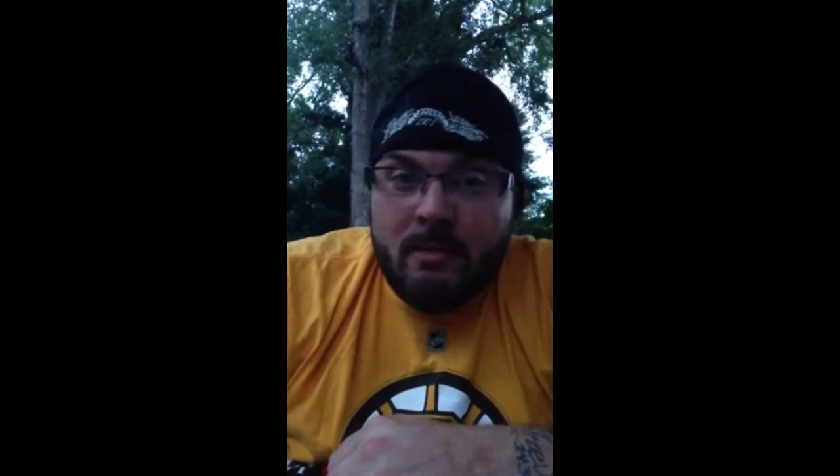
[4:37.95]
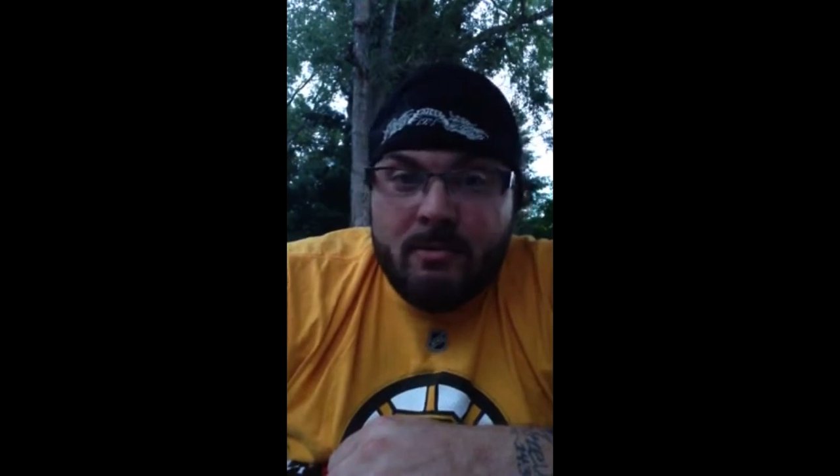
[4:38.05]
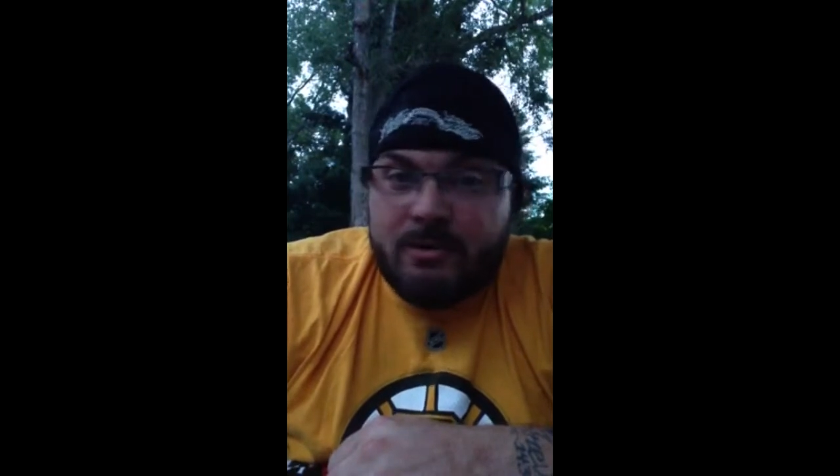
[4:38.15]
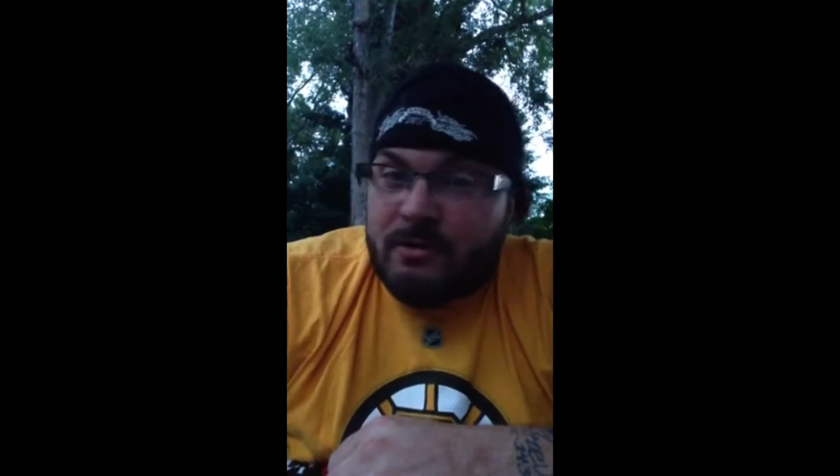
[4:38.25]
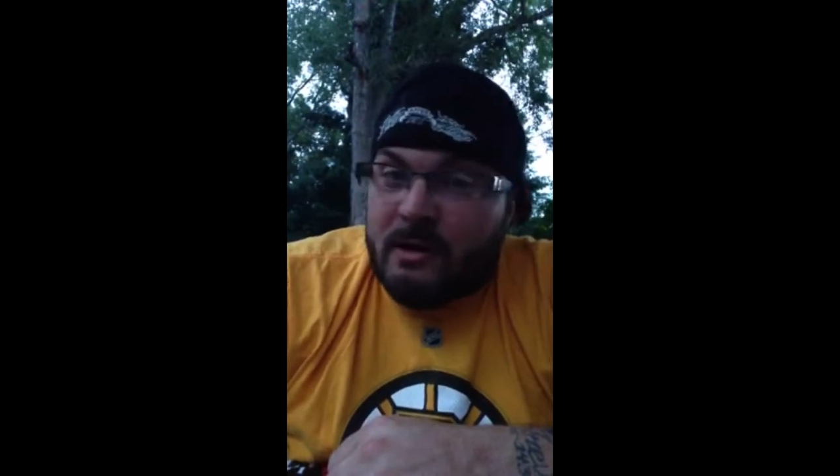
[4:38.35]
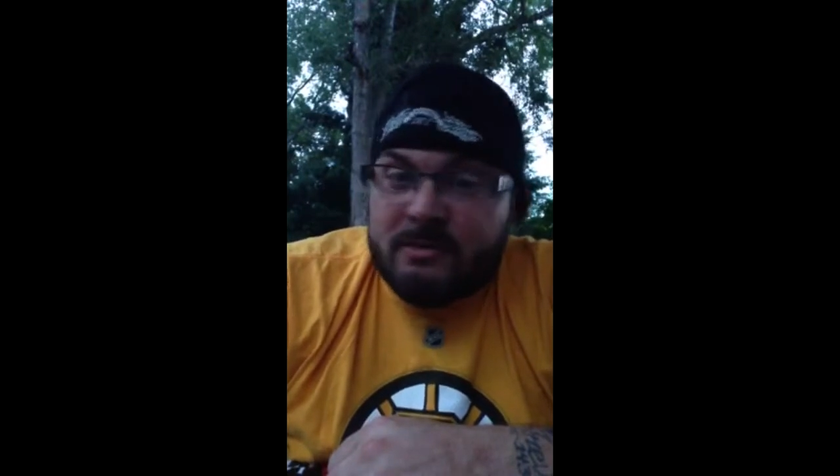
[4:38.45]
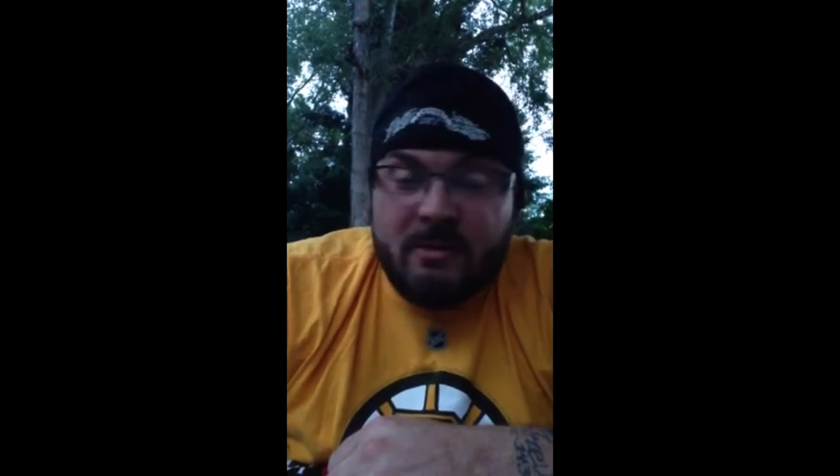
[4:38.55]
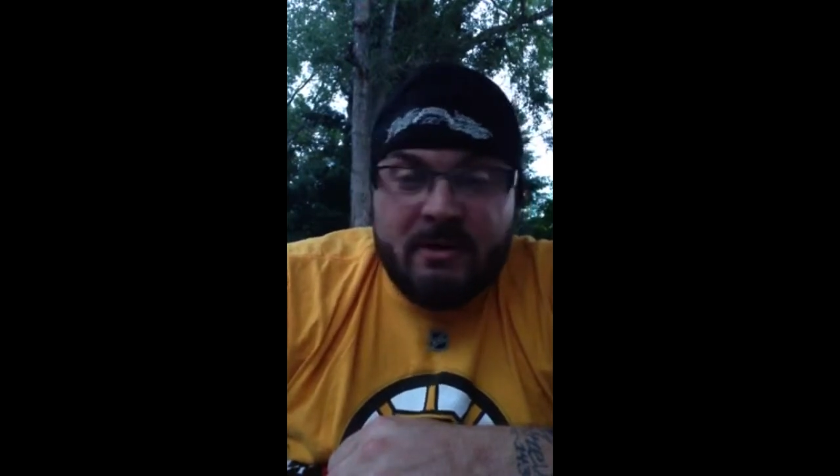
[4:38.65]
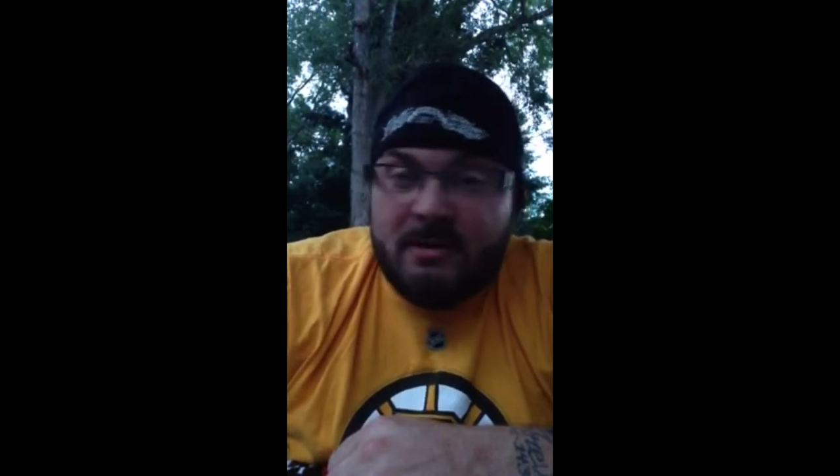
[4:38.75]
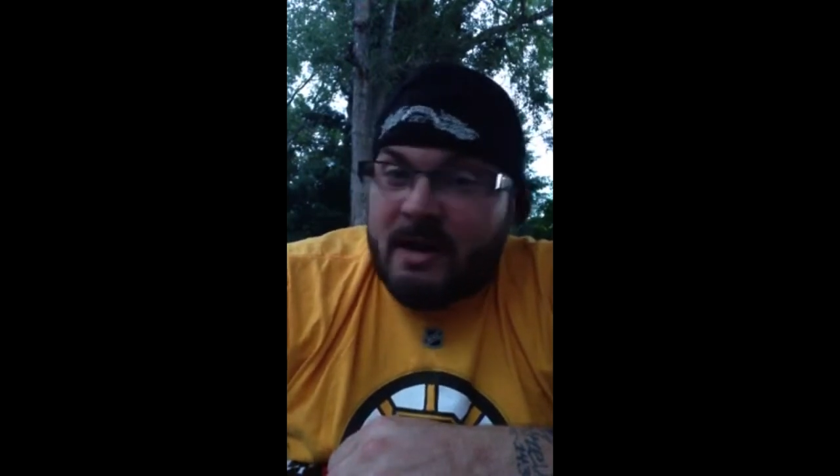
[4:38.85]
but trust
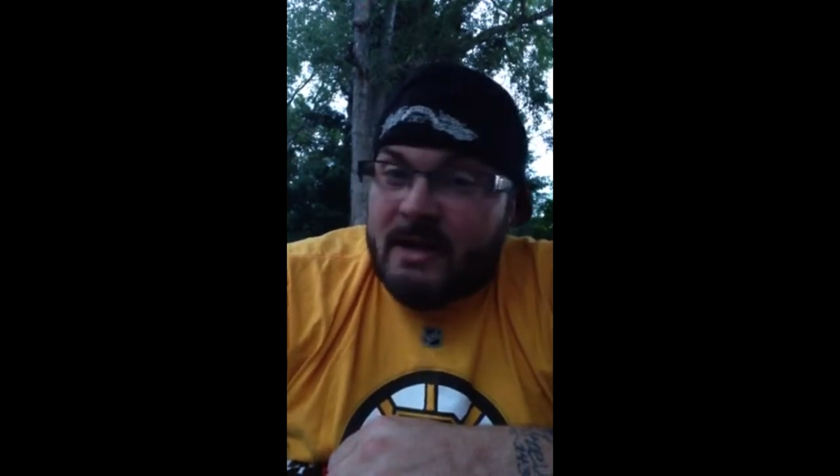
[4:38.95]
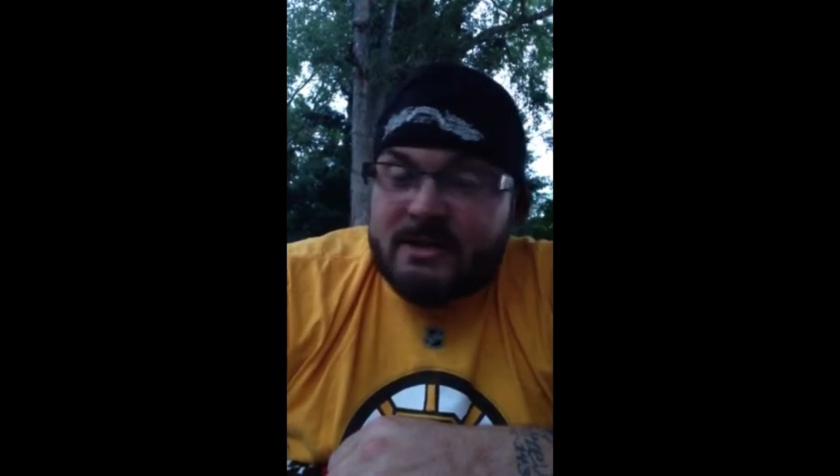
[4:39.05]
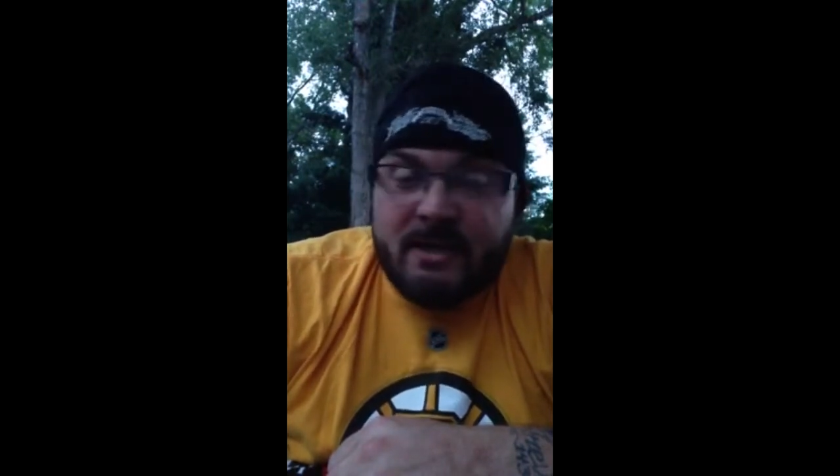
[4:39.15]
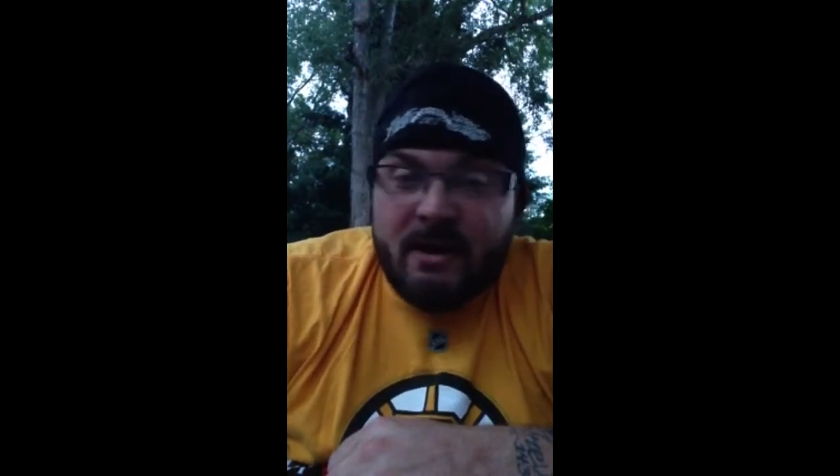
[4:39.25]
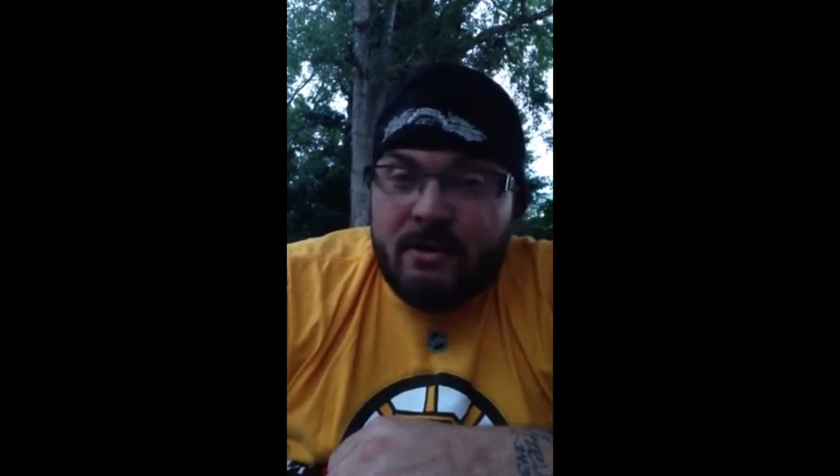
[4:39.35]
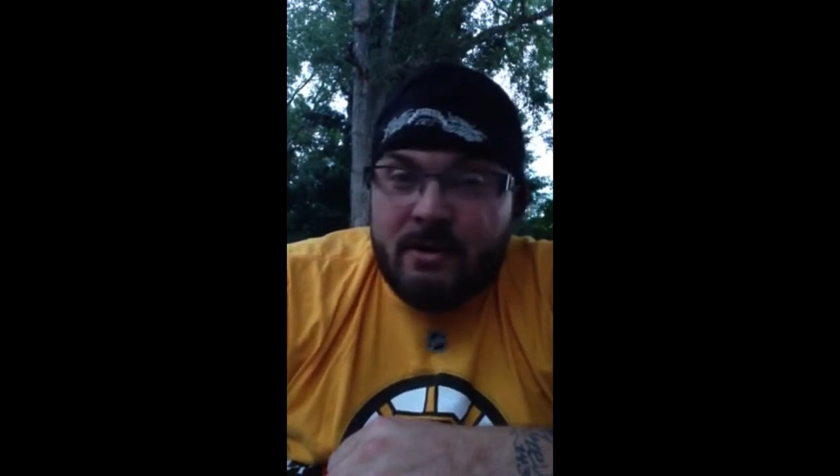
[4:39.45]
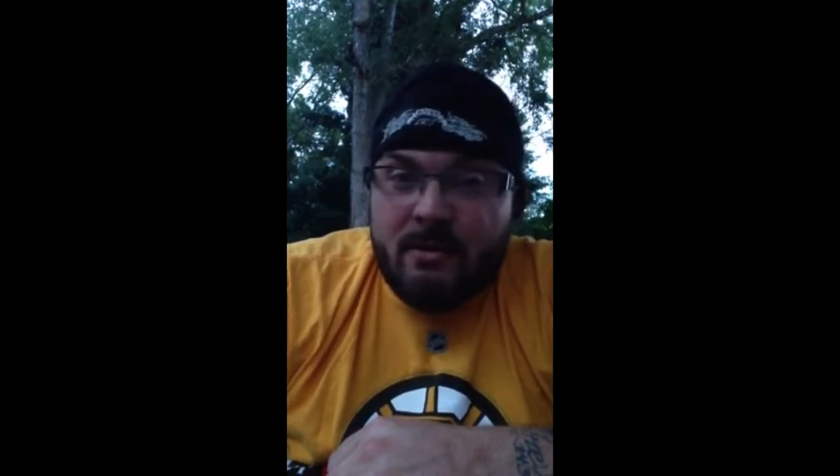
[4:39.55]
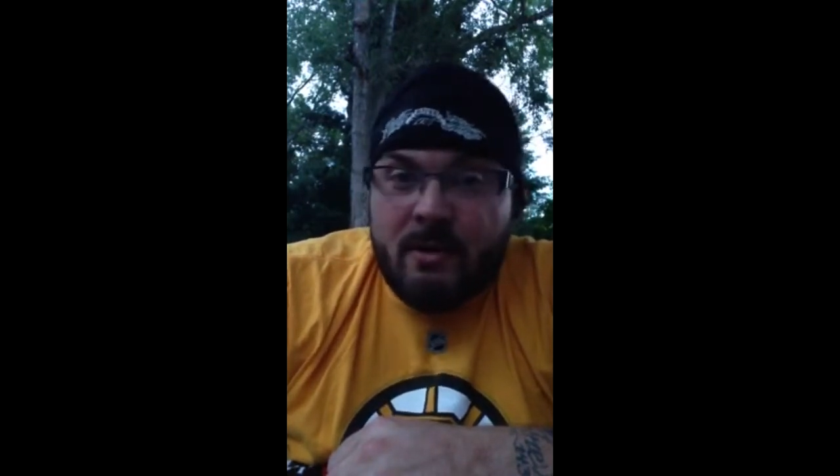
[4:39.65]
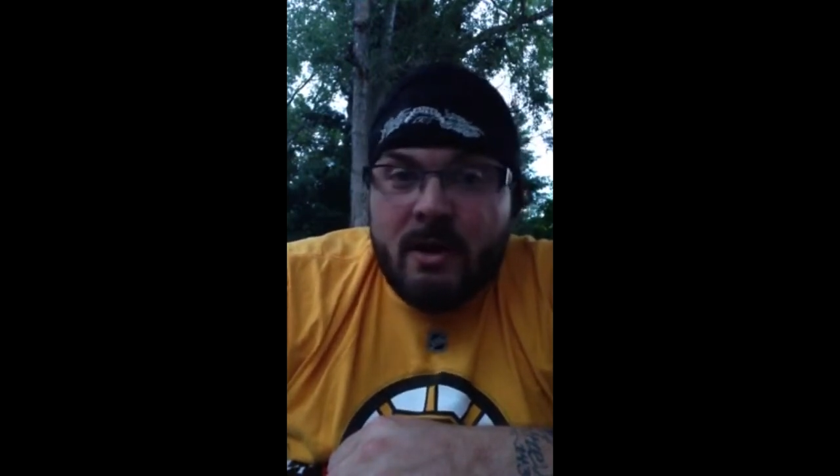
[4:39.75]
me, they're not scared of you.